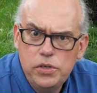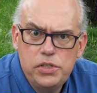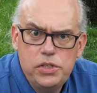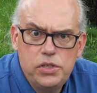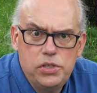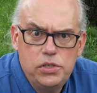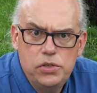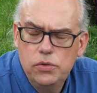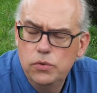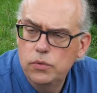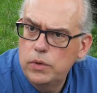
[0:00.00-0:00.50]

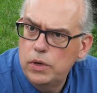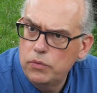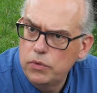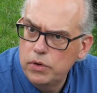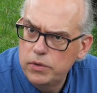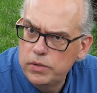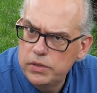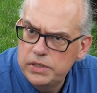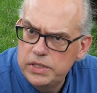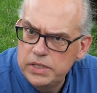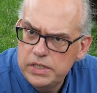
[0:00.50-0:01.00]
to
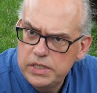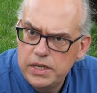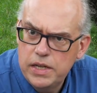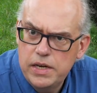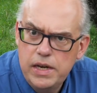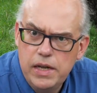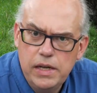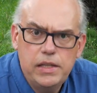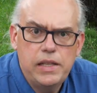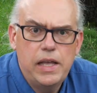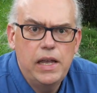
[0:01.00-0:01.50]
uh,
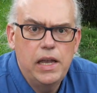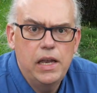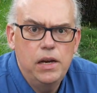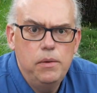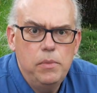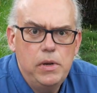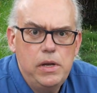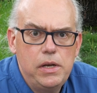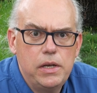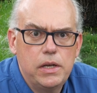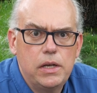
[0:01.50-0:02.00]
disconnect the hand
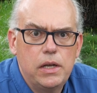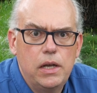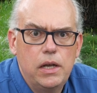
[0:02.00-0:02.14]
mic,